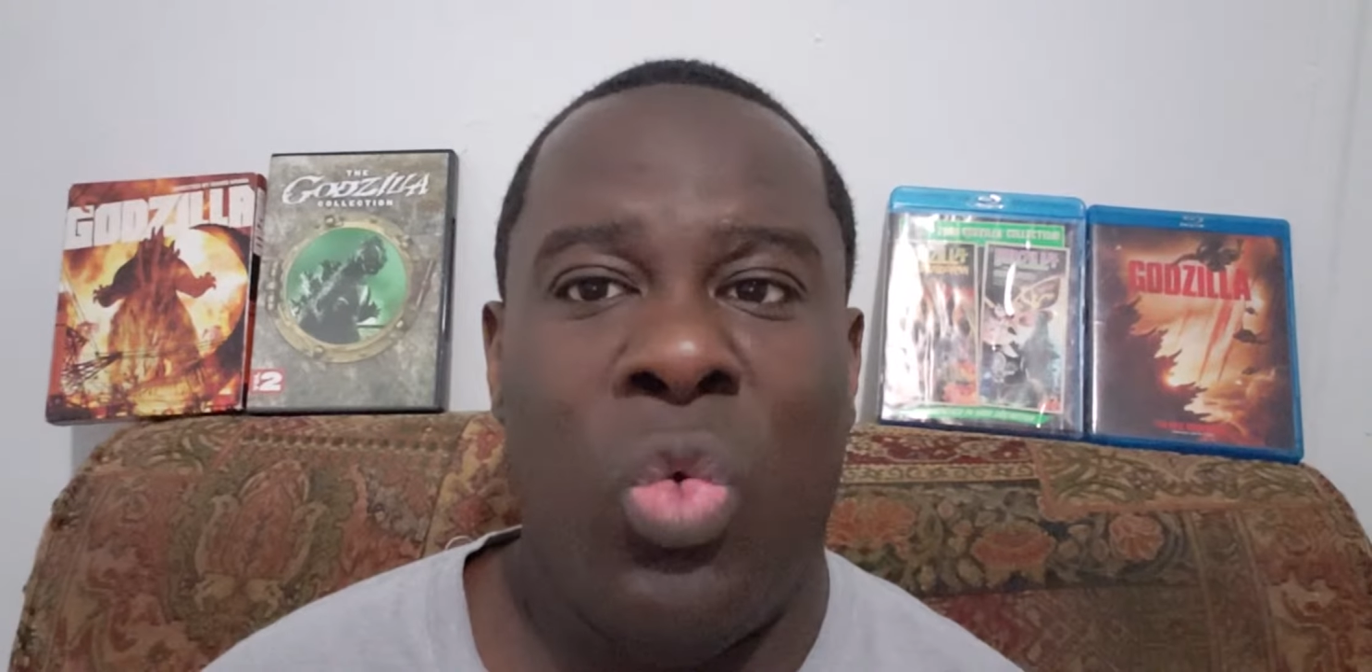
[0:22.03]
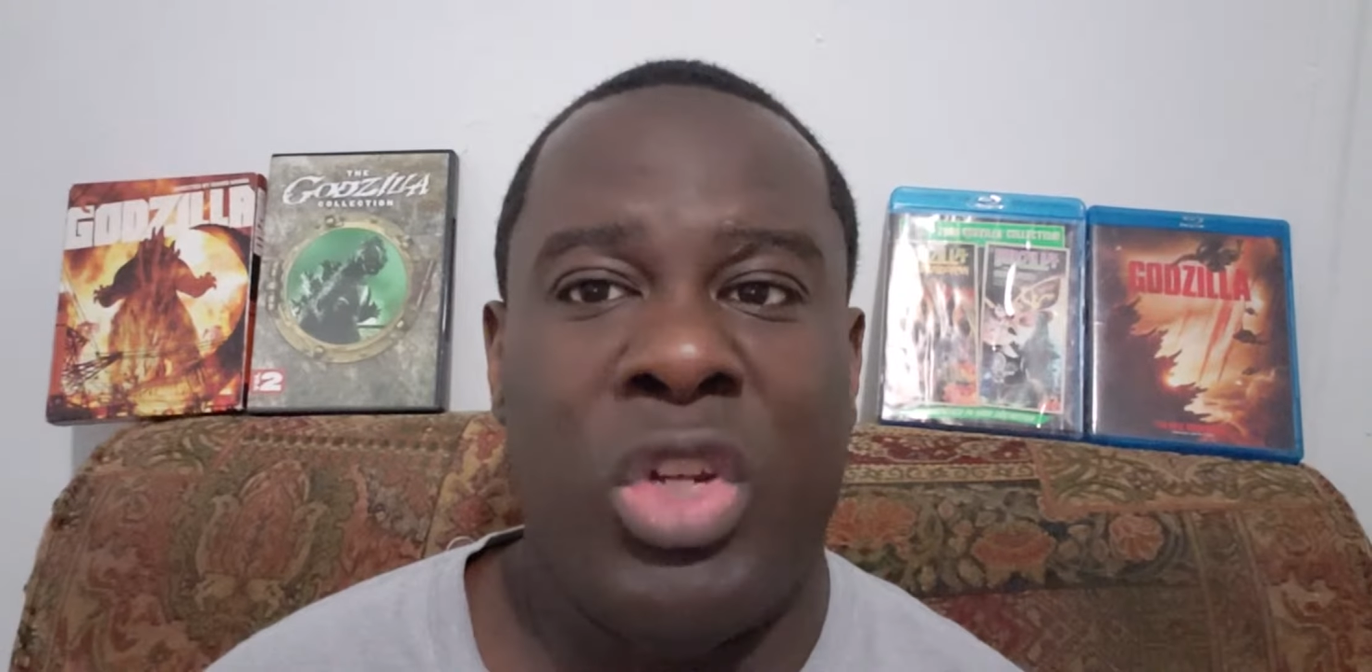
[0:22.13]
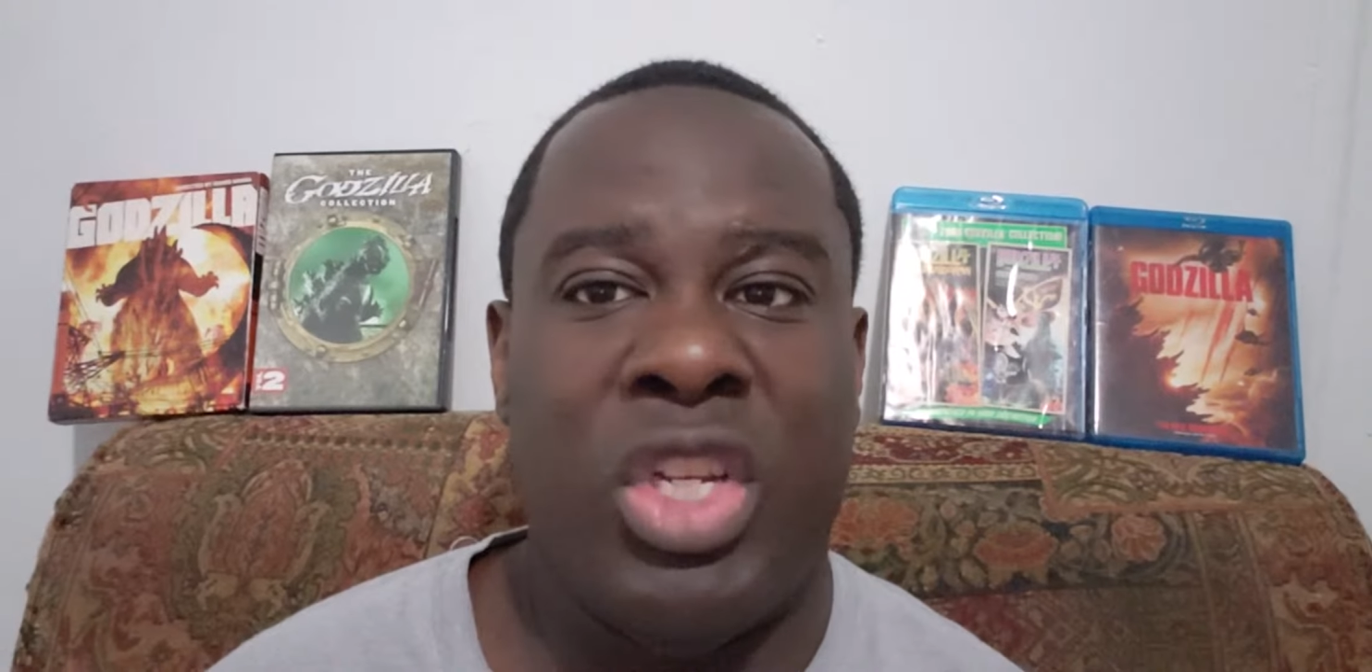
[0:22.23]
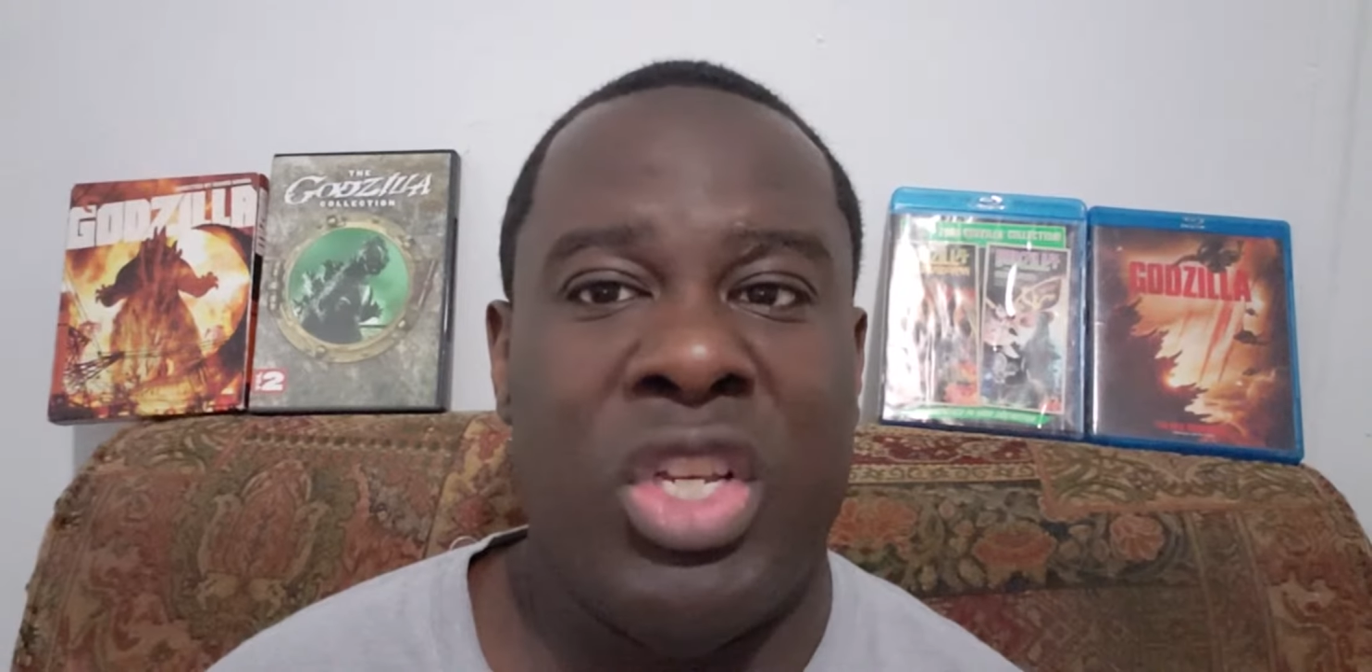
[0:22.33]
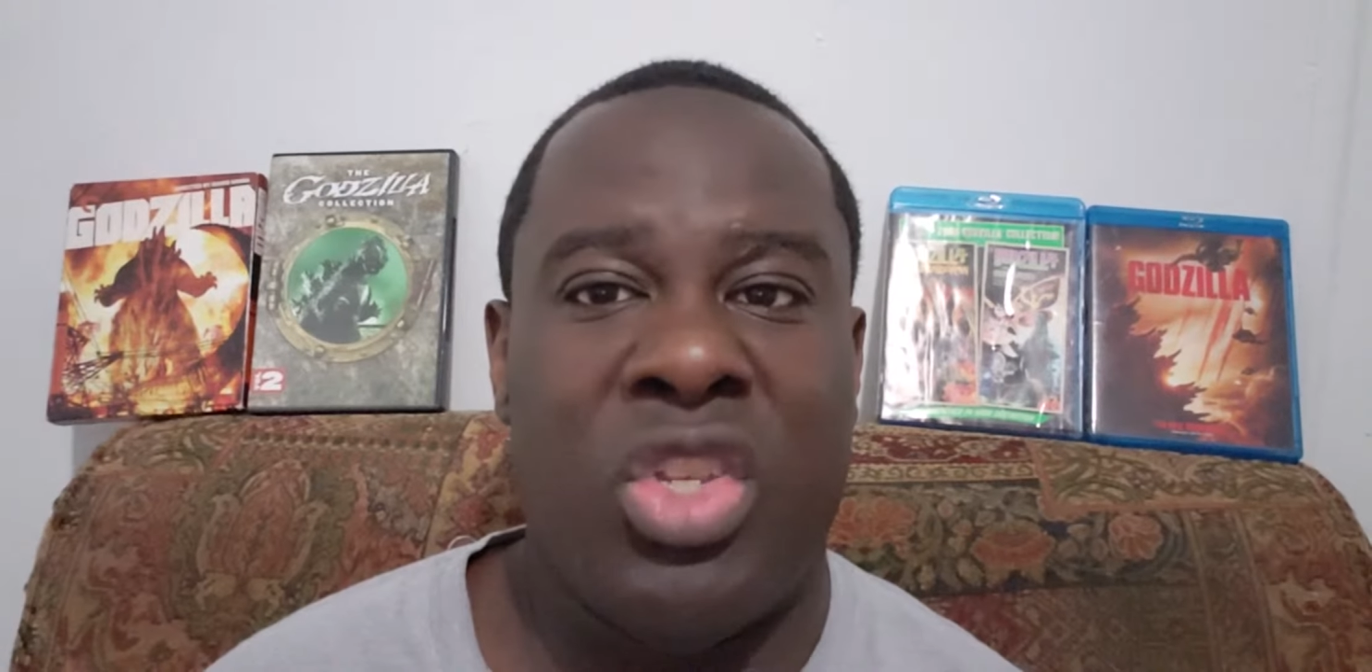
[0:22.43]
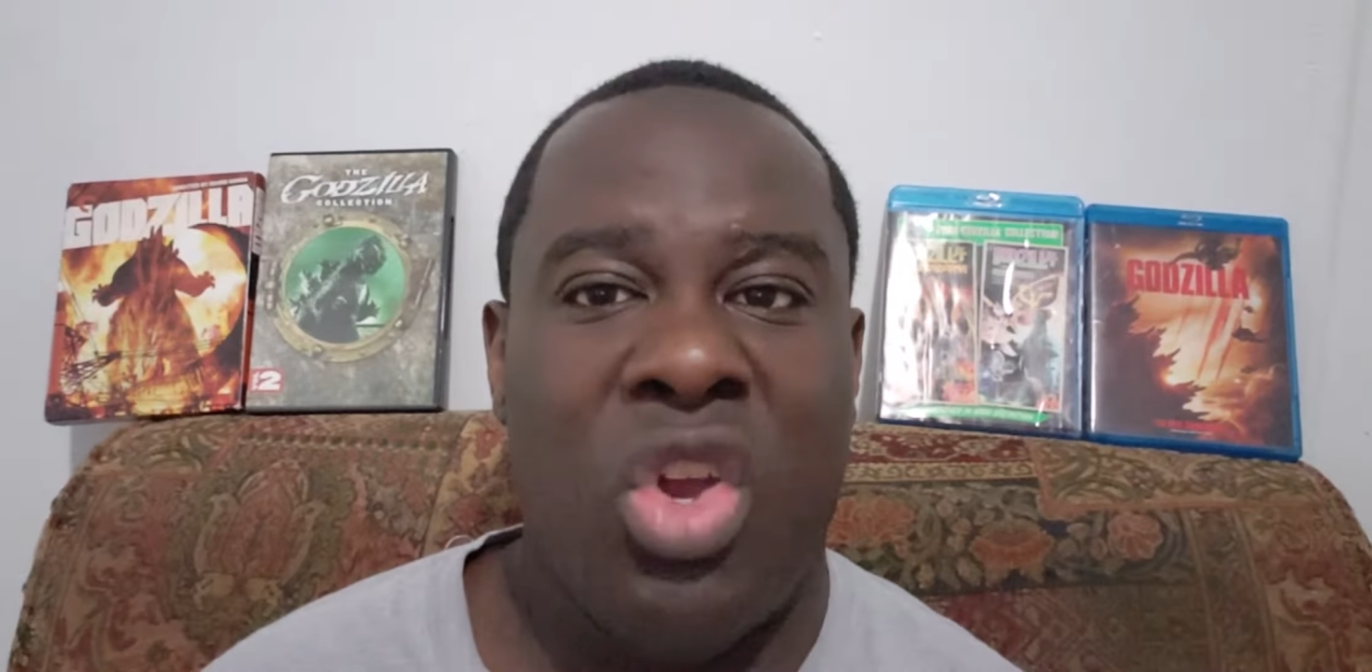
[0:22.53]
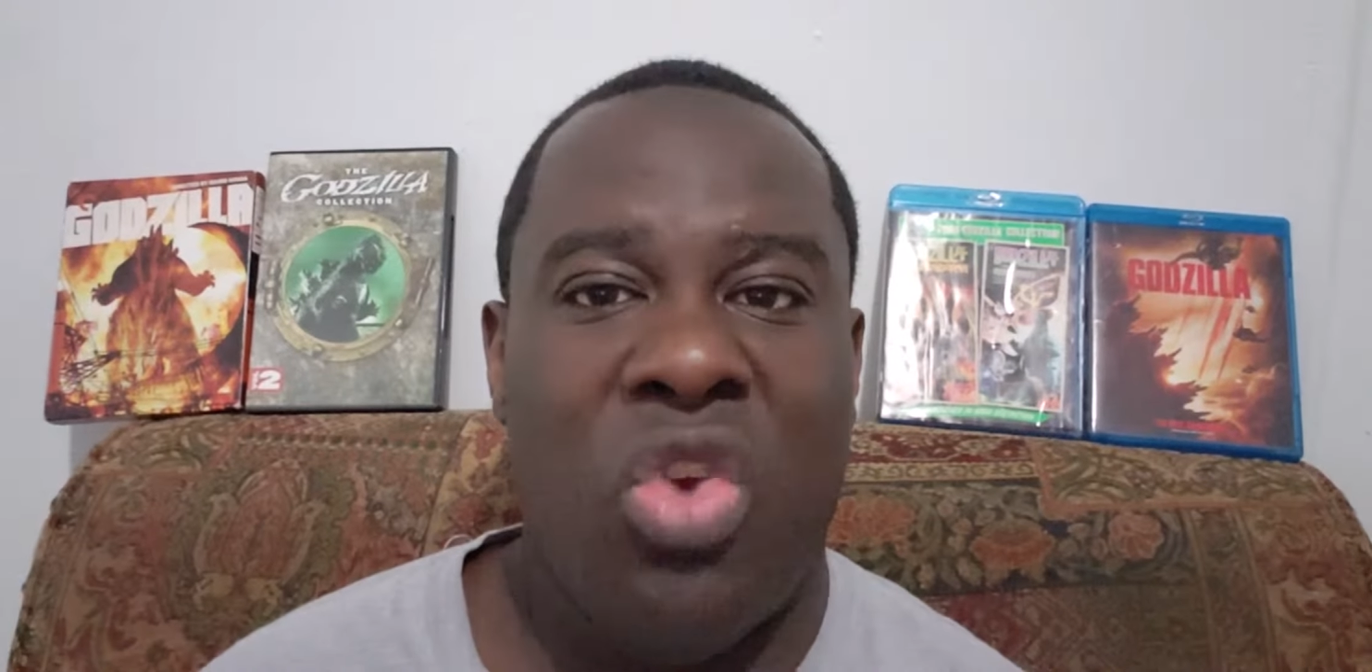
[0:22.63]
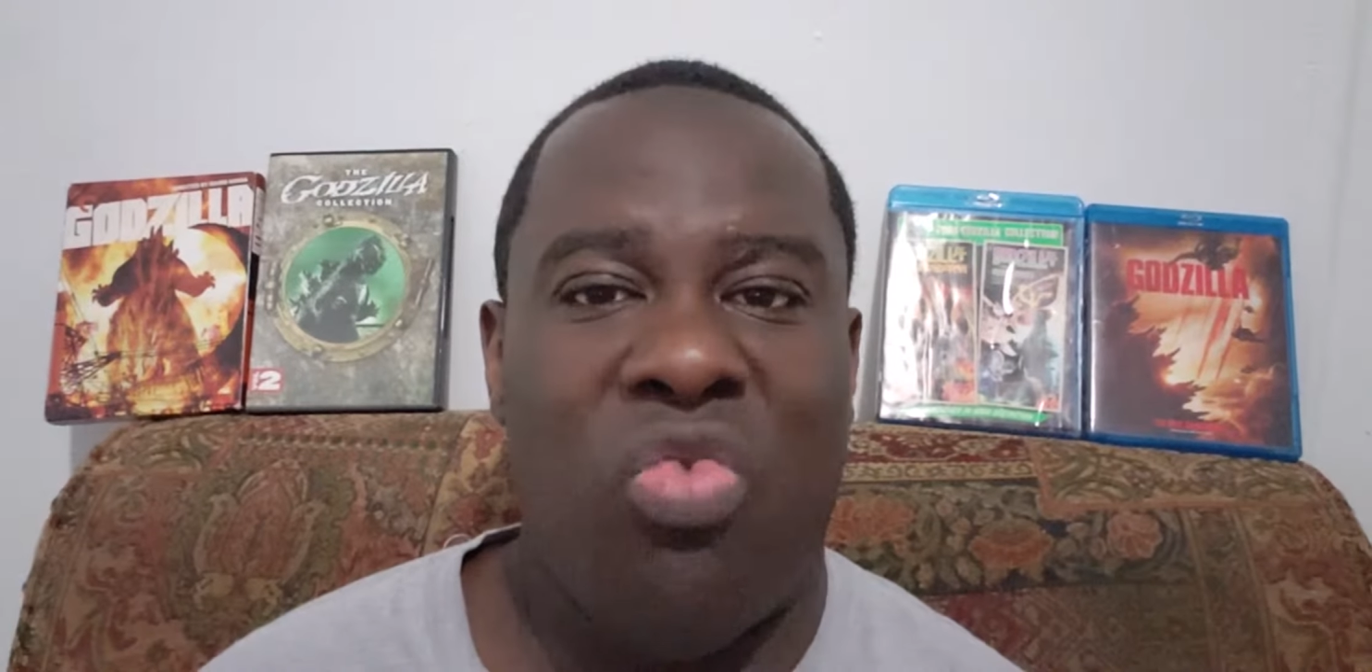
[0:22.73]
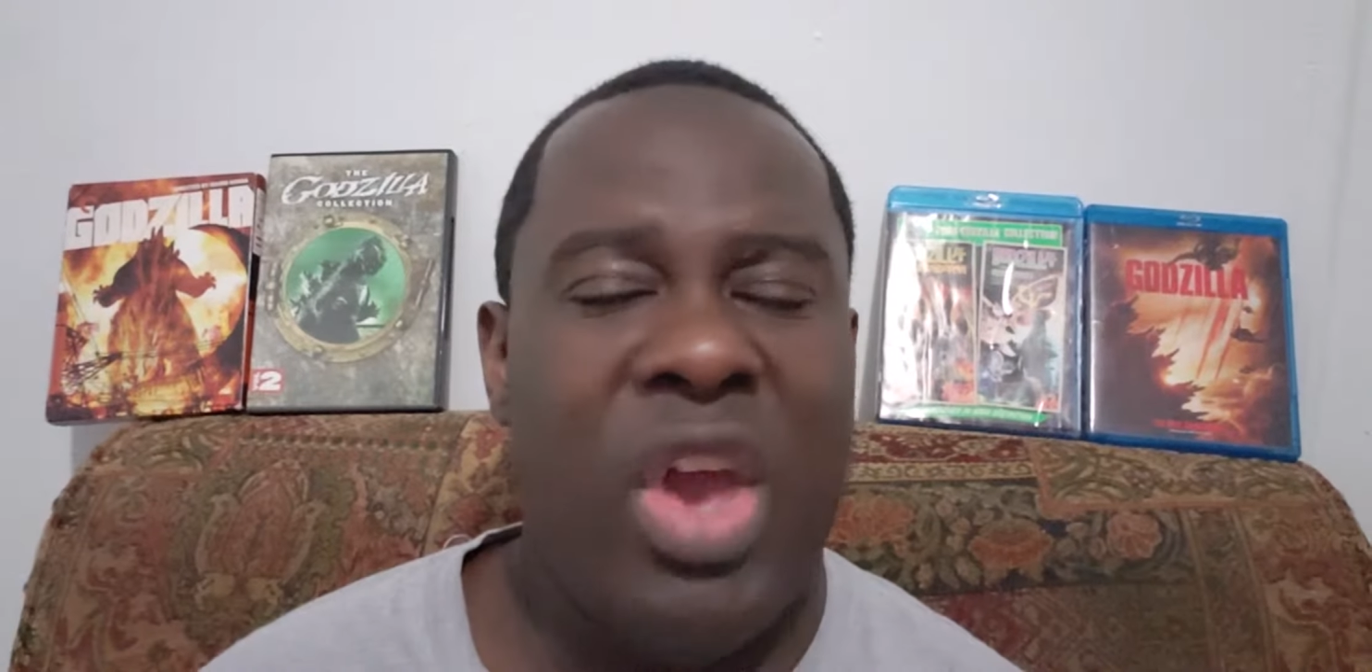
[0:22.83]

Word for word: which is